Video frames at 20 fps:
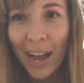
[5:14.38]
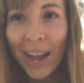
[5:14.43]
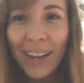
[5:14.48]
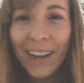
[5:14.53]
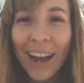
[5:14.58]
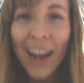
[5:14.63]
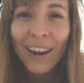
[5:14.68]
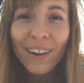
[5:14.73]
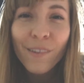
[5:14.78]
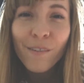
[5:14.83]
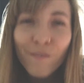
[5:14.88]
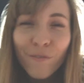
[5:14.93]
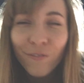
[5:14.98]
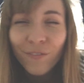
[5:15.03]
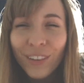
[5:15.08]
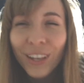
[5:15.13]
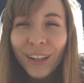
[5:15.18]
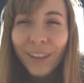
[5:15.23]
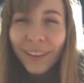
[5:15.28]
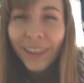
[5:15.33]
I kind of
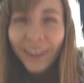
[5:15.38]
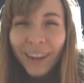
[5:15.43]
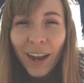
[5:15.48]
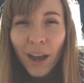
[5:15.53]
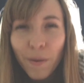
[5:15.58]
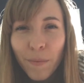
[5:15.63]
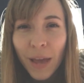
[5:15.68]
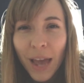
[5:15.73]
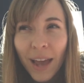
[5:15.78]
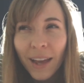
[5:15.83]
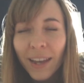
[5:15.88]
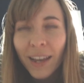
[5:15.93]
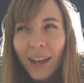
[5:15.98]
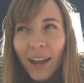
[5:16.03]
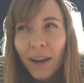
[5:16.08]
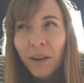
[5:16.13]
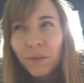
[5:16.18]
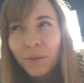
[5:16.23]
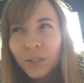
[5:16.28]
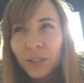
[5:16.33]
feel like I'm hanging
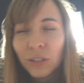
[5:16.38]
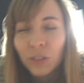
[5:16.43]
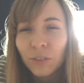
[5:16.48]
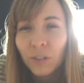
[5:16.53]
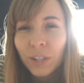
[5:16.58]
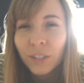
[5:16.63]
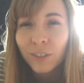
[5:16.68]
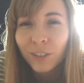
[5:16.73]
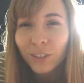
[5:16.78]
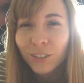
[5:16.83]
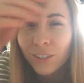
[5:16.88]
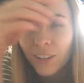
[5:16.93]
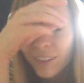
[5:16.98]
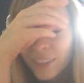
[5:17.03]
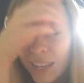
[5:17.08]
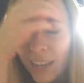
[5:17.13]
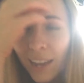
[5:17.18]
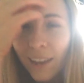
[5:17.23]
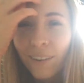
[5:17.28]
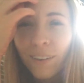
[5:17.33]
out with strangers on
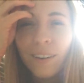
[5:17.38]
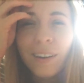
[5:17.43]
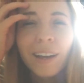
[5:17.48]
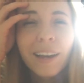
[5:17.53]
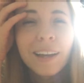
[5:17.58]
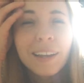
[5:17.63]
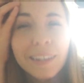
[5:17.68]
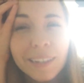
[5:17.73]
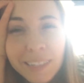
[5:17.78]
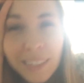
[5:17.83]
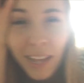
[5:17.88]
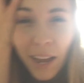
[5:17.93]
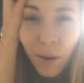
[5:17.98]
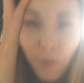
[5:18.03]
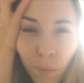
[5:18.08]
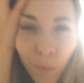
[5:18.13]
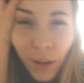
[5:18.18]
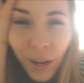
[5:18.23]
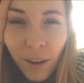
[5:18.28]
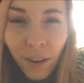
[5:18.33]
the internet. Is
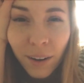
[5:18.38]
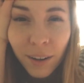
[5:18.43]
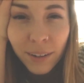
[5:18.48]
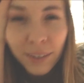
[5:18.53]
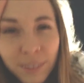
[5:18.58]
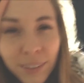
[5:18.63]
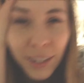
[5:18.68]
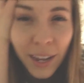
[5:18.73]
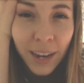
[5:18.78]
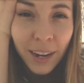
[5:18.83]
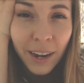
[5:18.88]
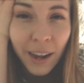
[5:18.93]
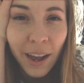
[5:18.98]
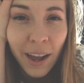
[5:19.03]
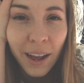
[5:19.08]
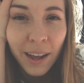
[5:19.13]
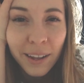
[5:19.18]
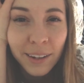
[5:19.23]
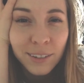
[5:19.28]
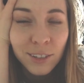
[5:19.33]
that weird? Like,
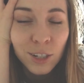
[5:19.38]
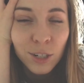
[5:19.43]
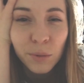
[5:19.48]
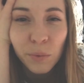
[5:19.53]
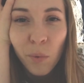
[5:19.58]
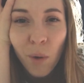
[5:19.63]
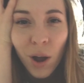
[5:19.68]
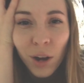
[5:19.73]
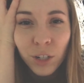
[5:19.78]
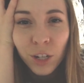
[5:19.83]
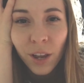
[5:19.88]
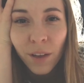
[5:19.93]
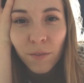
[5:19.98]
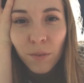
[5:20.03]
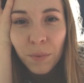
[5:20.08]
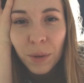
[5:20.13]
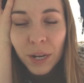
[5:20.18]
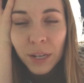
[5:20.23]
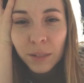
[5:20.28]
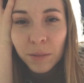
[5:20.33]
just watching
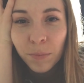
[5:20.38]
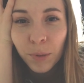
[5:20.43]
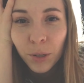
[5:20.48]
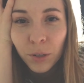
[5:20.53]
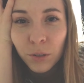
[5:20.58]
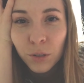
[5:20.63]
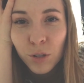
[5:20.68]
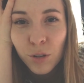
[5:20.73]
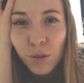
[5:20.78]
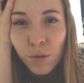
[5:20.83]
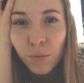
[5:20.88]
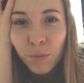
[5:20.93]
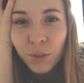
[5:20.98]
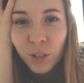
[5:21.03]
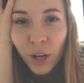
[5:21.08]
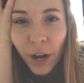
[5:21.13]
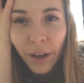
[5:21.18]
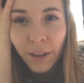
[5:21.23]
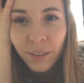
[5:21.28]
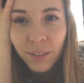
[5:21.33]
everybody's BookTube
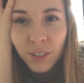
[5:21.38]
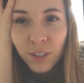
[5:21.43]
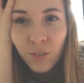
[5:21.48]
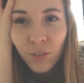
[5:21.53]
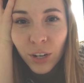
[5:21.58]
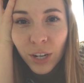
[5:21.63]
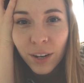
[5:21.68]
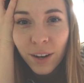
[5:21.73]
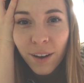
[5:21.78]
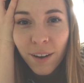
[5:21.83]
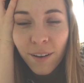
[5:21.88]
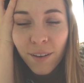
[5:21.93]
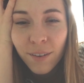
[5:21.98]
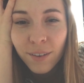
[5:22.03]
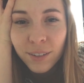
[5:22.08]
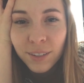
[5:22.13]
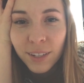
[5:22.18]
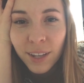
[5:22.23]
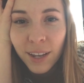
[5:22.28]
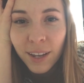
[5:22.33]
challenge
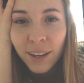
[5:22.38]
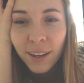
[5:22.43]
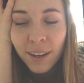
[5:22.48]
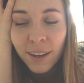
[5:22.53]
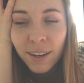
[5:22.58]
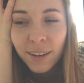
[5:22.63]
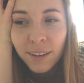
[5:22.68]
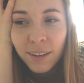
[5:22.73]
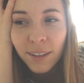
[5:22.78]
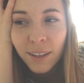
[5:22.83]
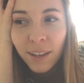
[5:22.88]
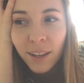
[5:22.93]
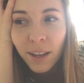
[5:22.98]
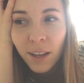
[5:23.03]
videos and